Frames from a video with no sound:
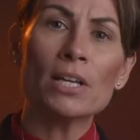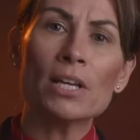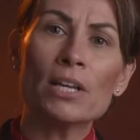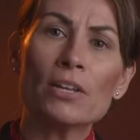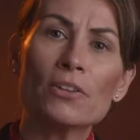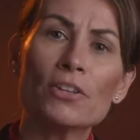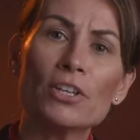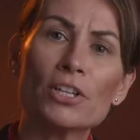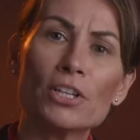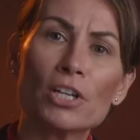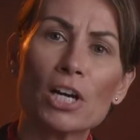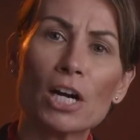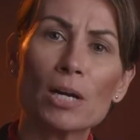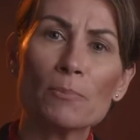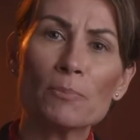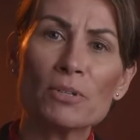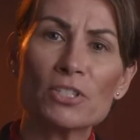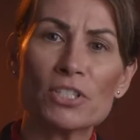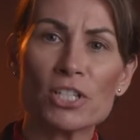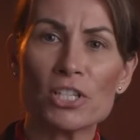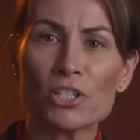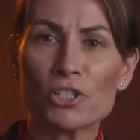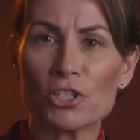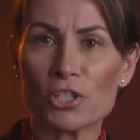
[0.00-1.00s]
The
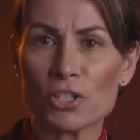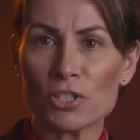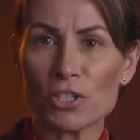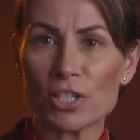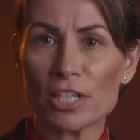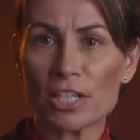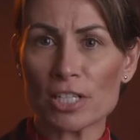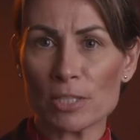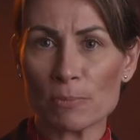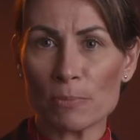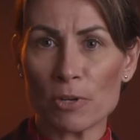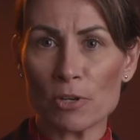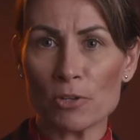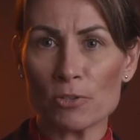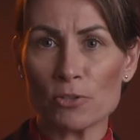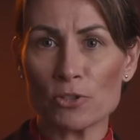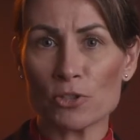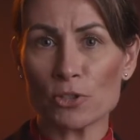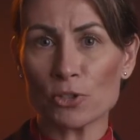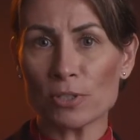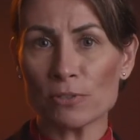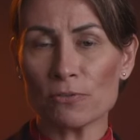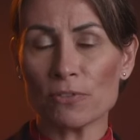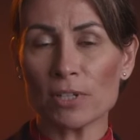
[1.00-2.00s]
competitions expose
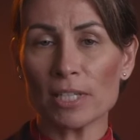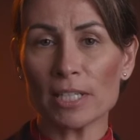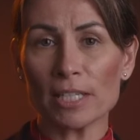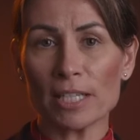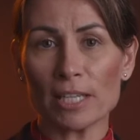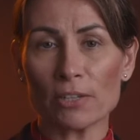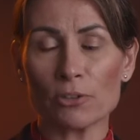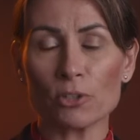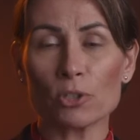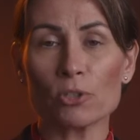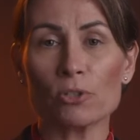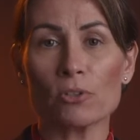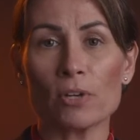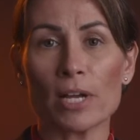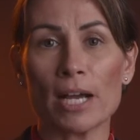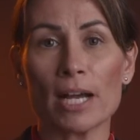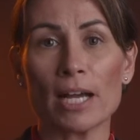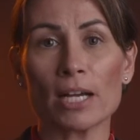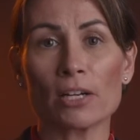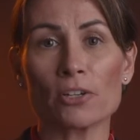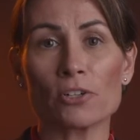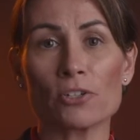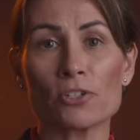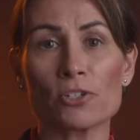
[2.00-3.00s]
certified ethical
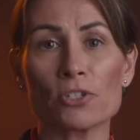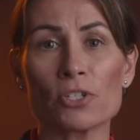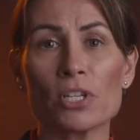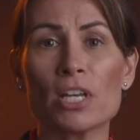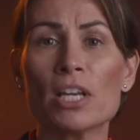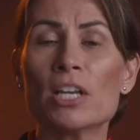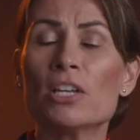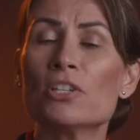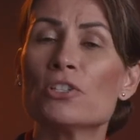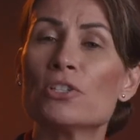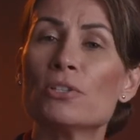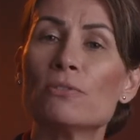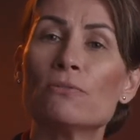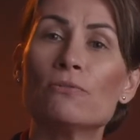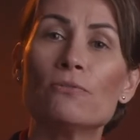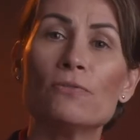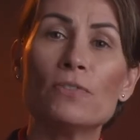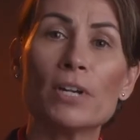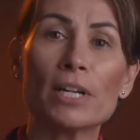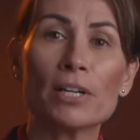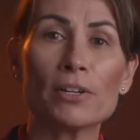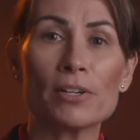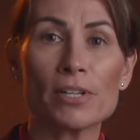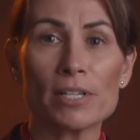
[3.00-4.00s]
hackers to
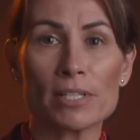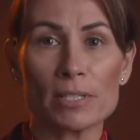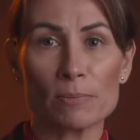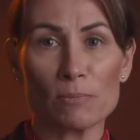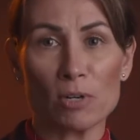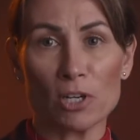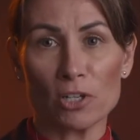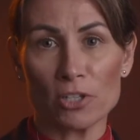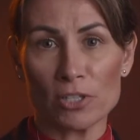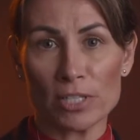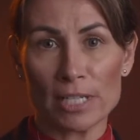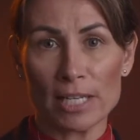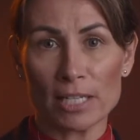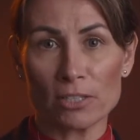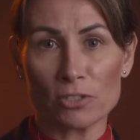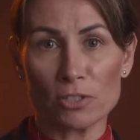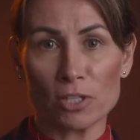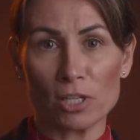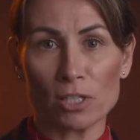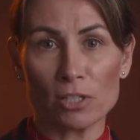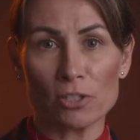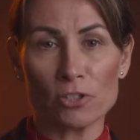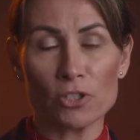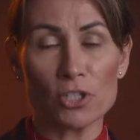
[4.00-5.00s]
various modern
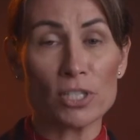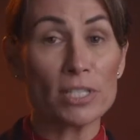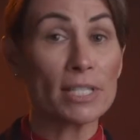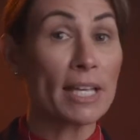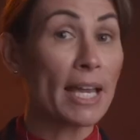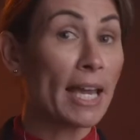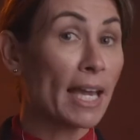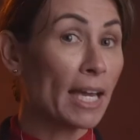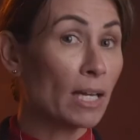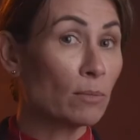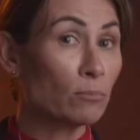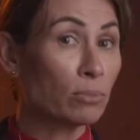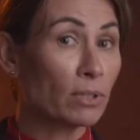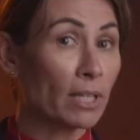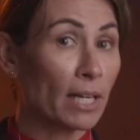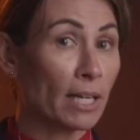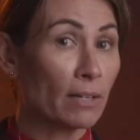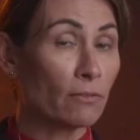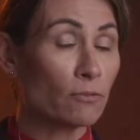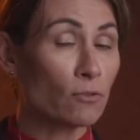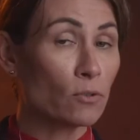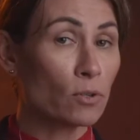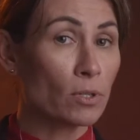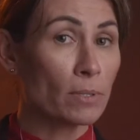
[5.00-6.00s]
technologies and
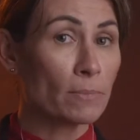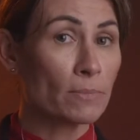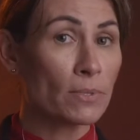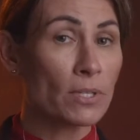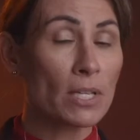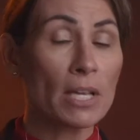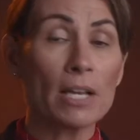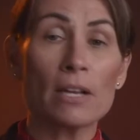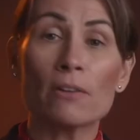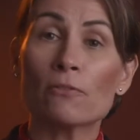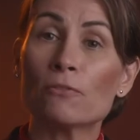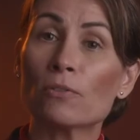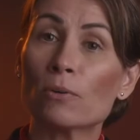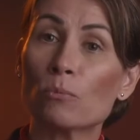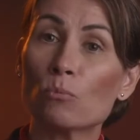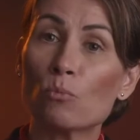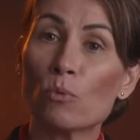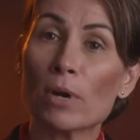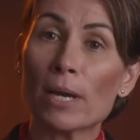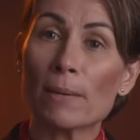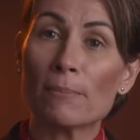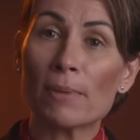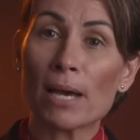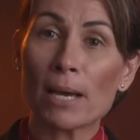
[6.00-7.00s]
platforms, from
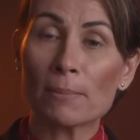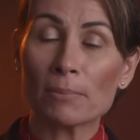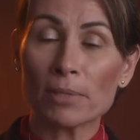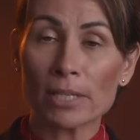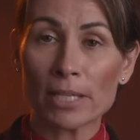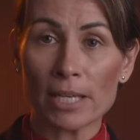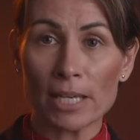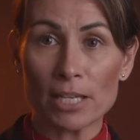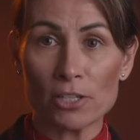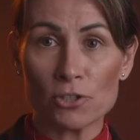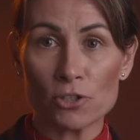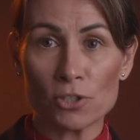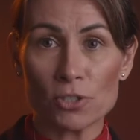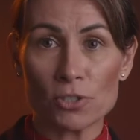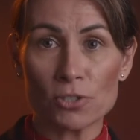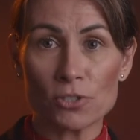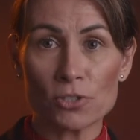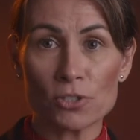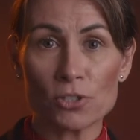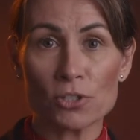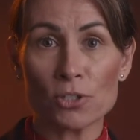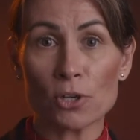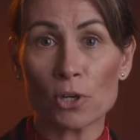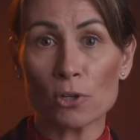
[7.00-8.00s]
web
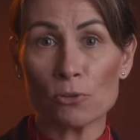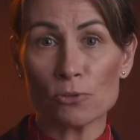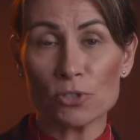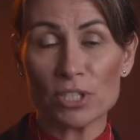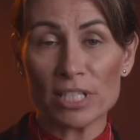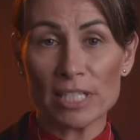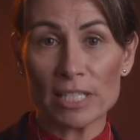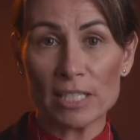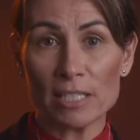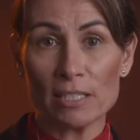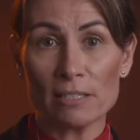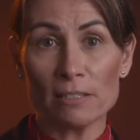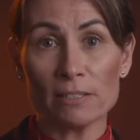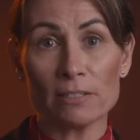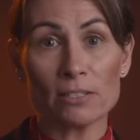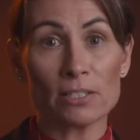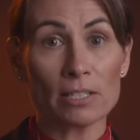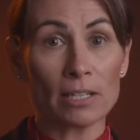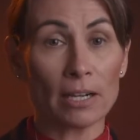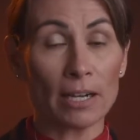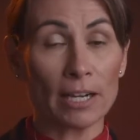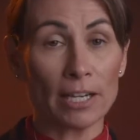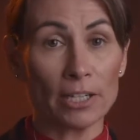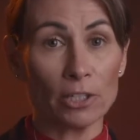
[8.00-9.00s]
applications to OT to
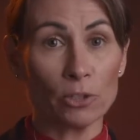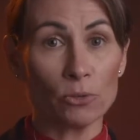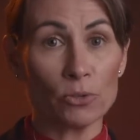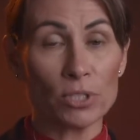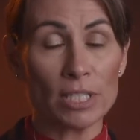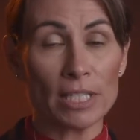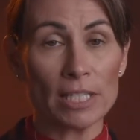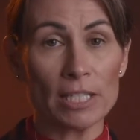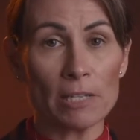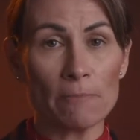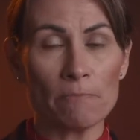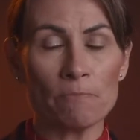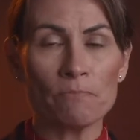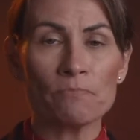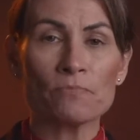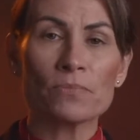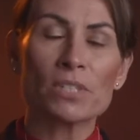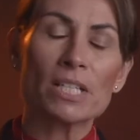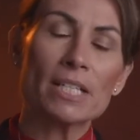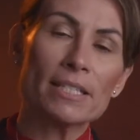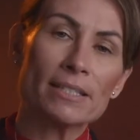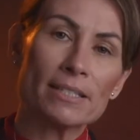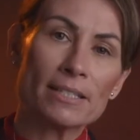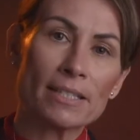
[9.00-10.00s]
IoT,
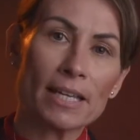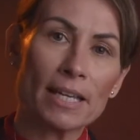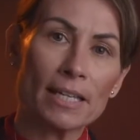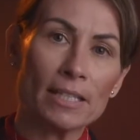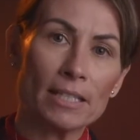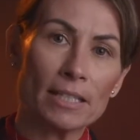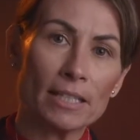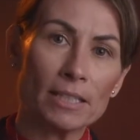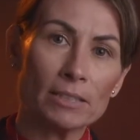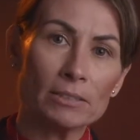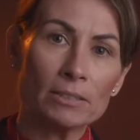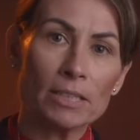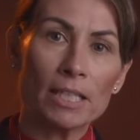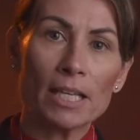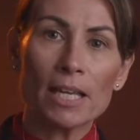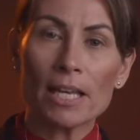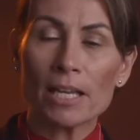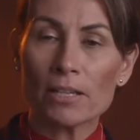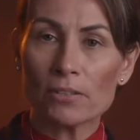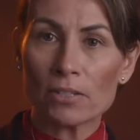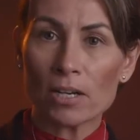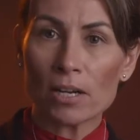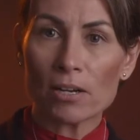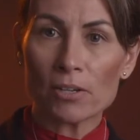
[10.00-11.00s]
SCADA,
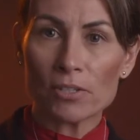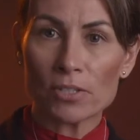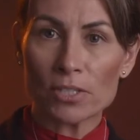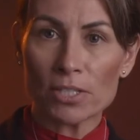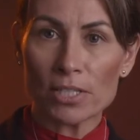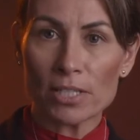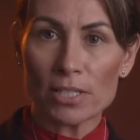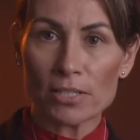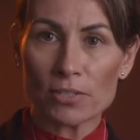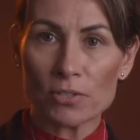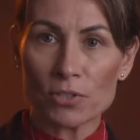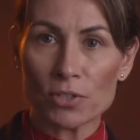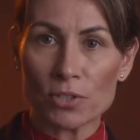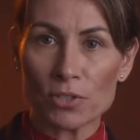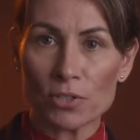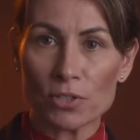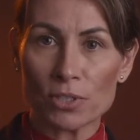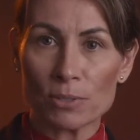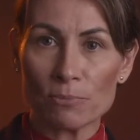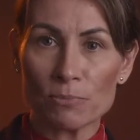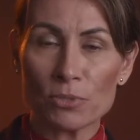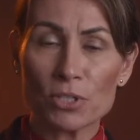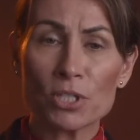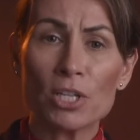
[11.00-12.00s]
and ICS
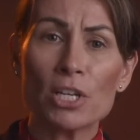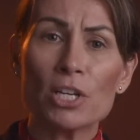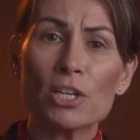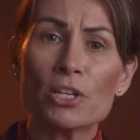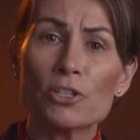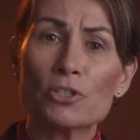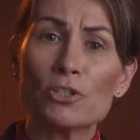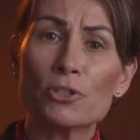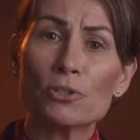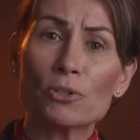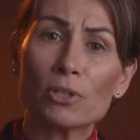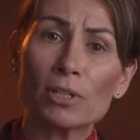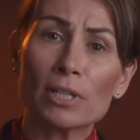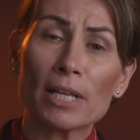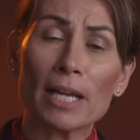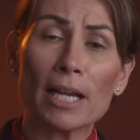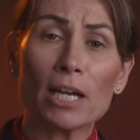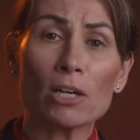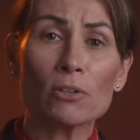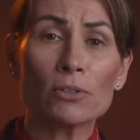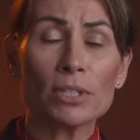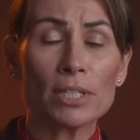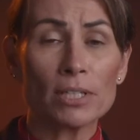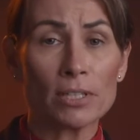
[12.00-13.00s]
systems to
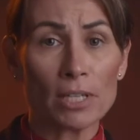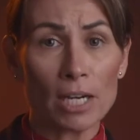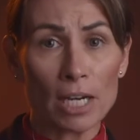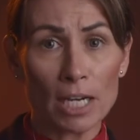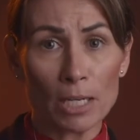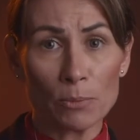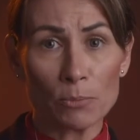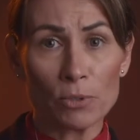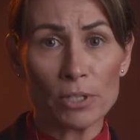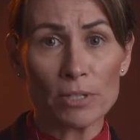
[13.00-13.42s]
cloud and hybrid